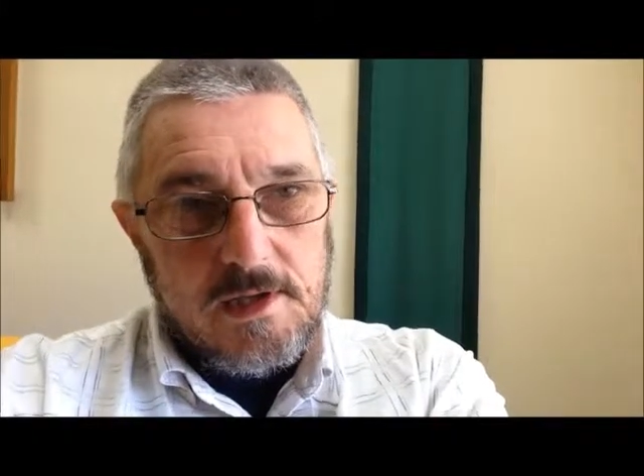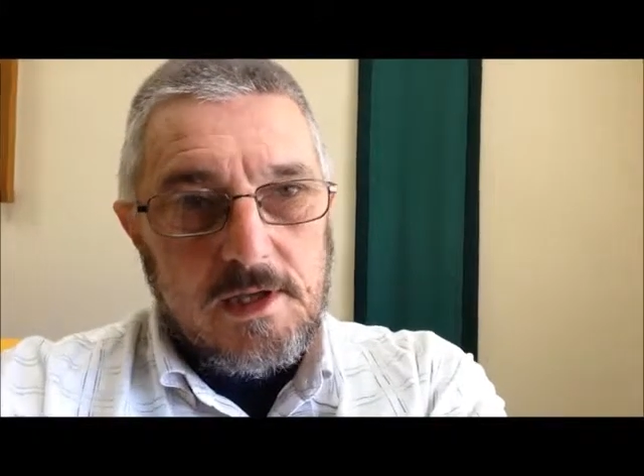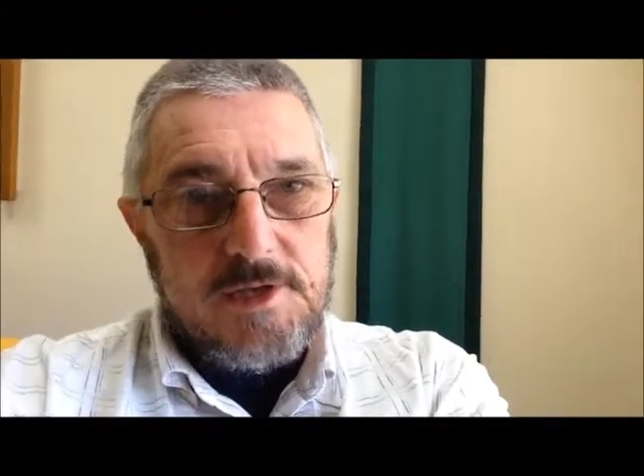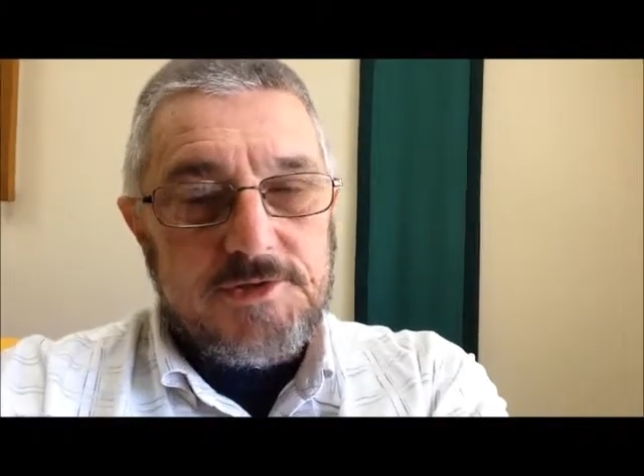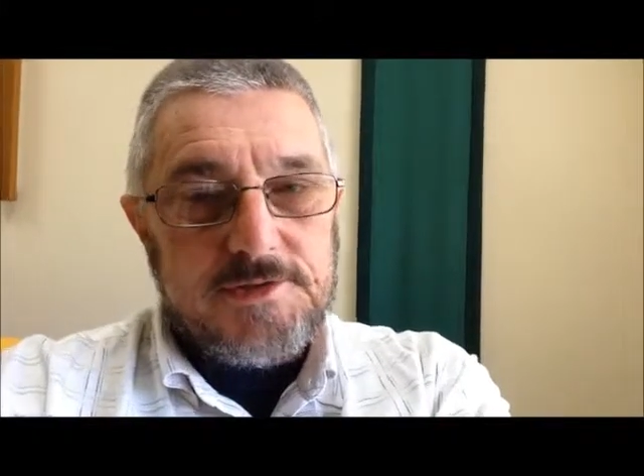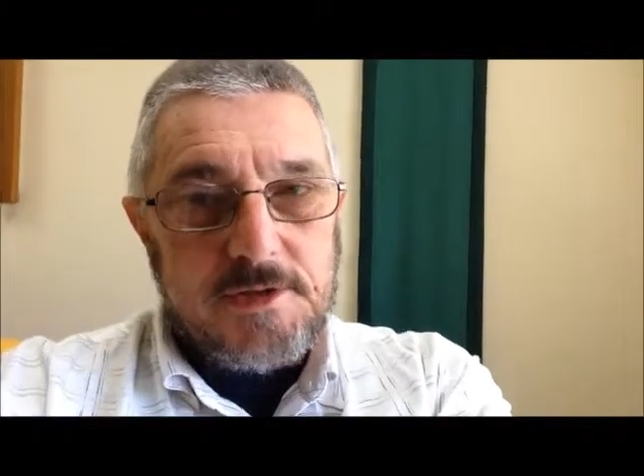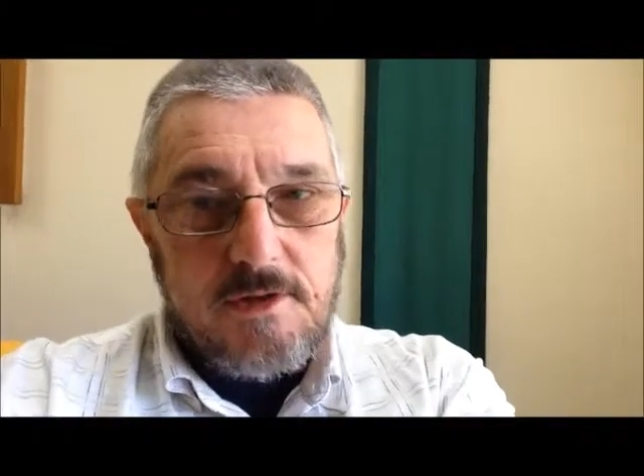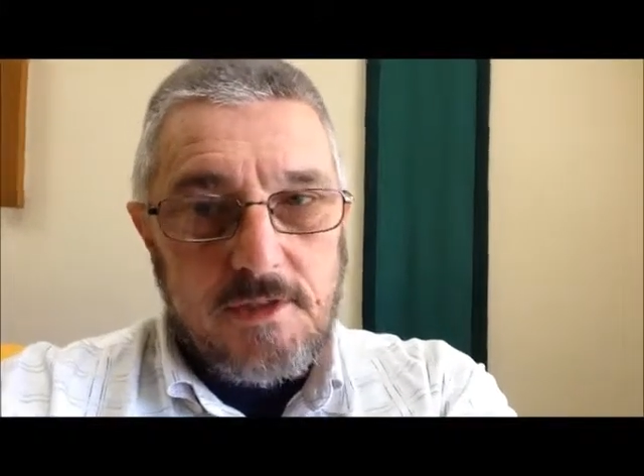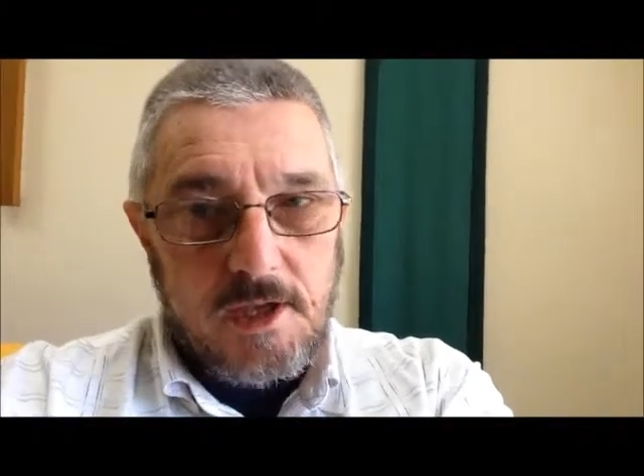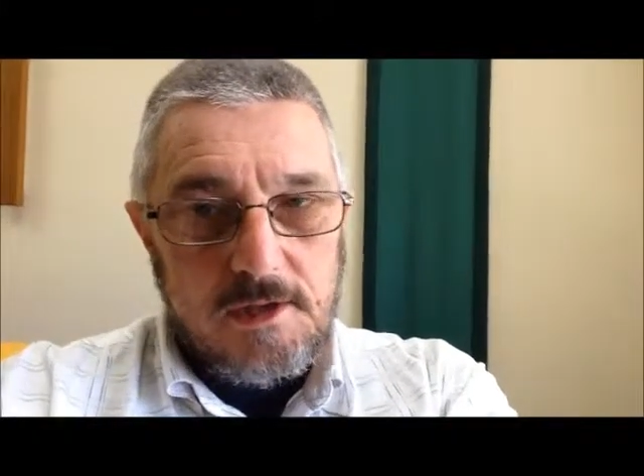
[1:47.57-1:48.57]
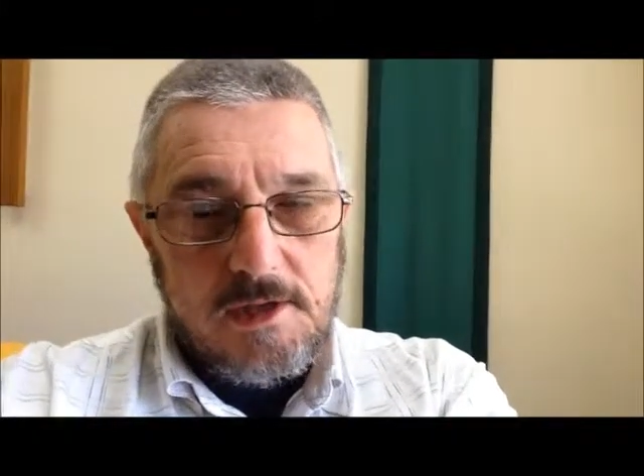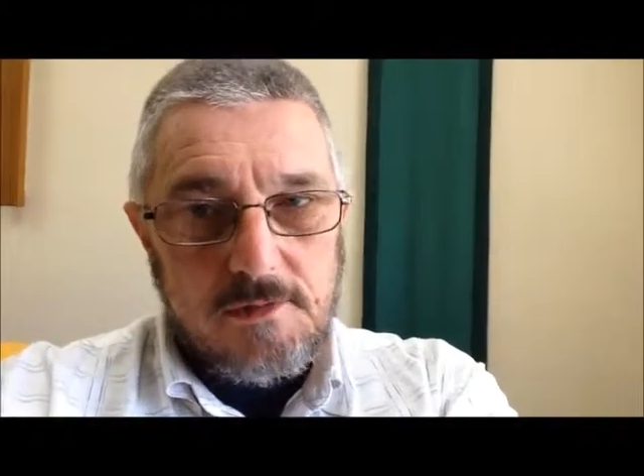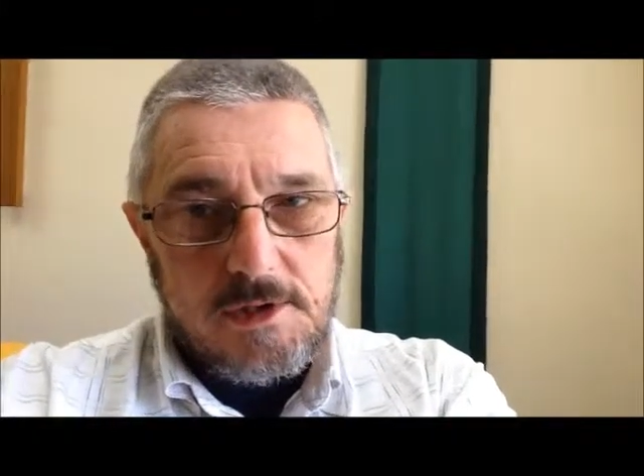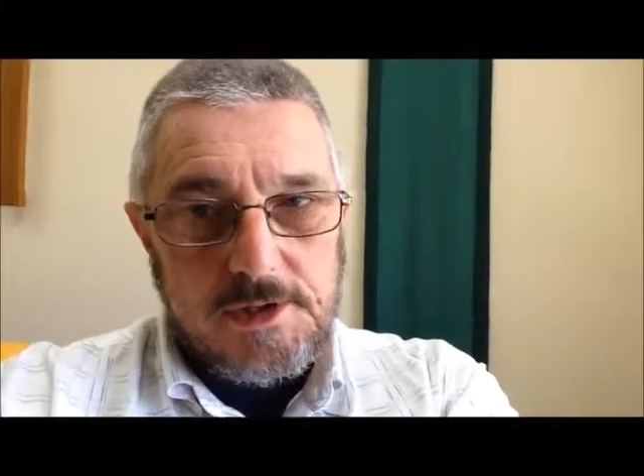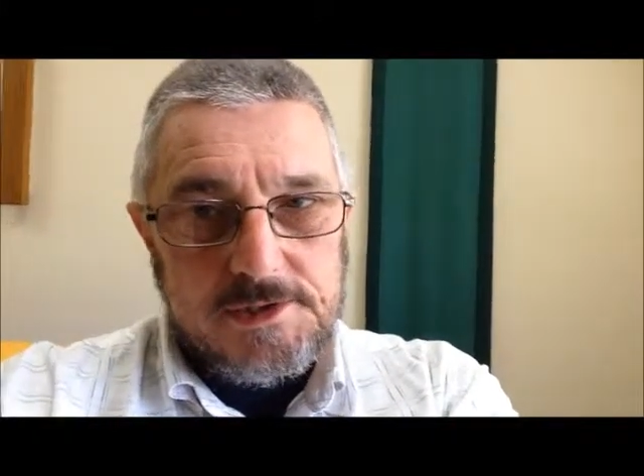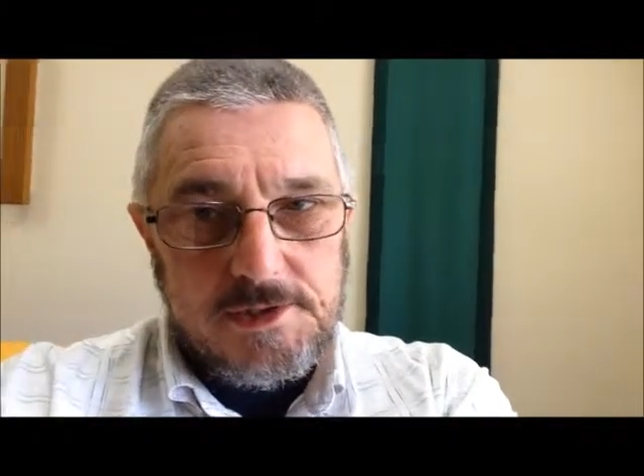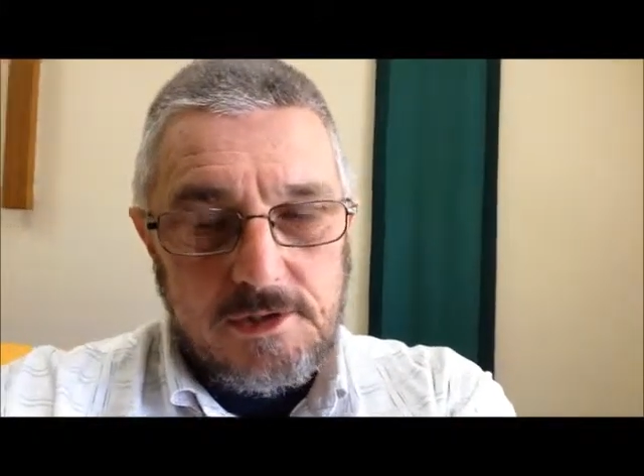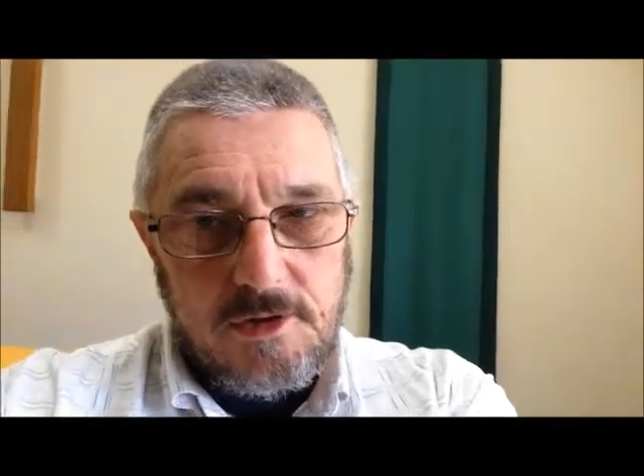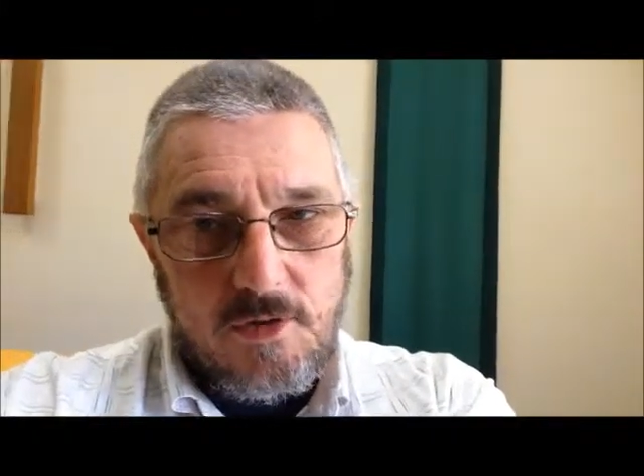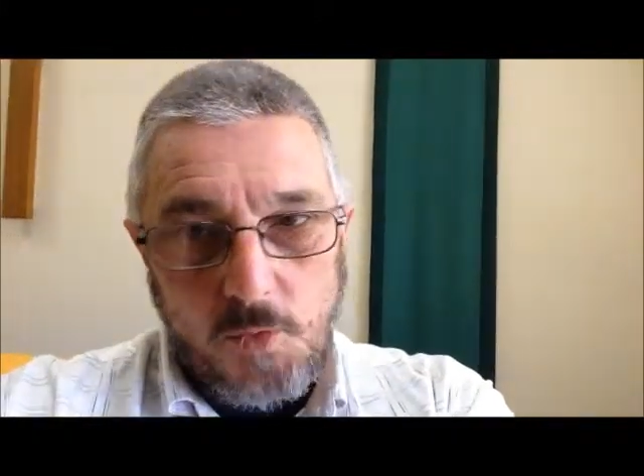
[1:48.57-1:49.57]
is so that you will
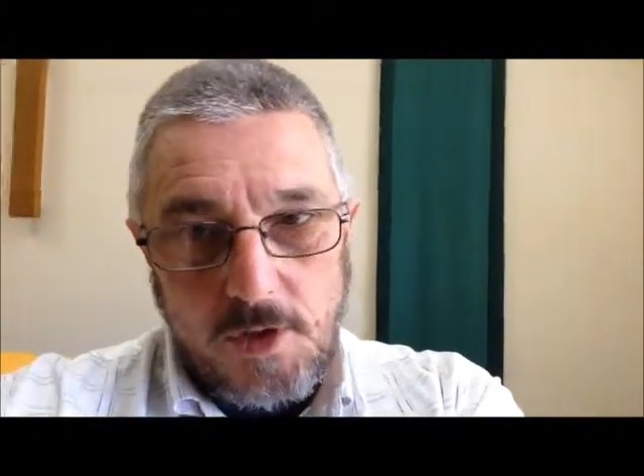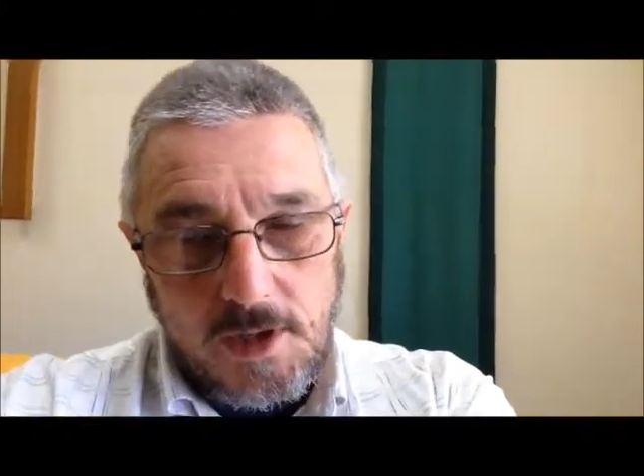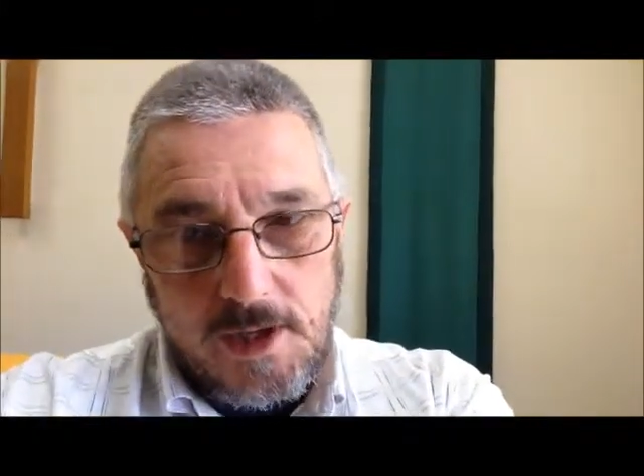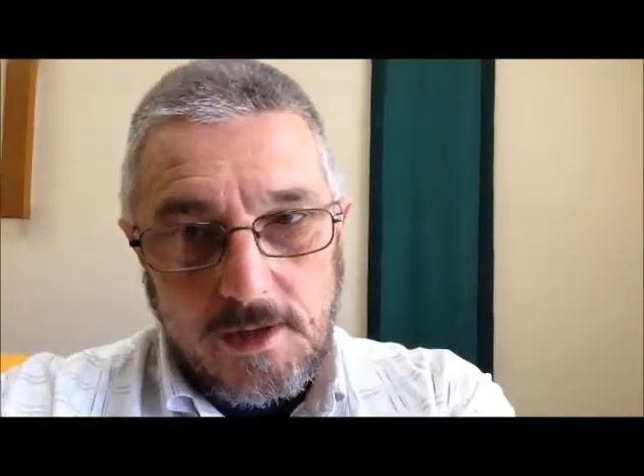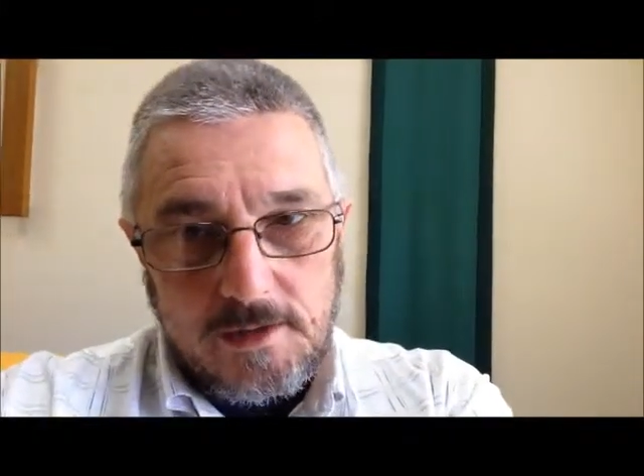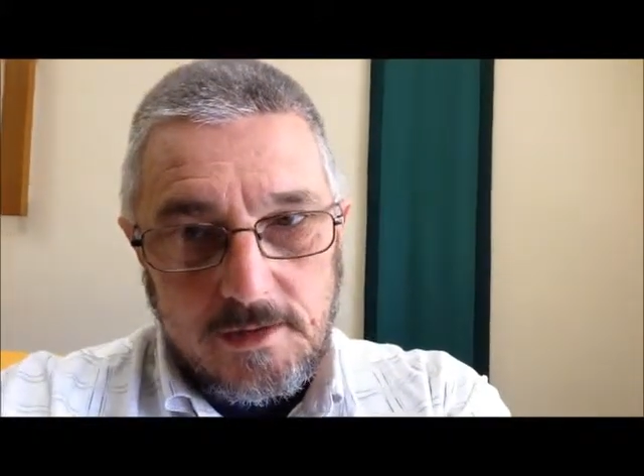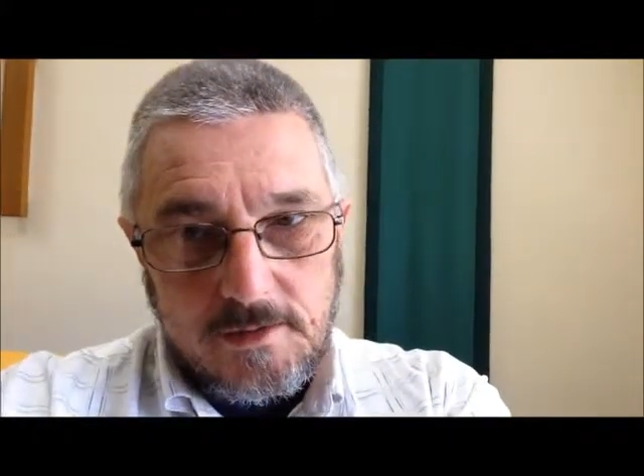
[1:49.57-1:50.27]
continue to work at it.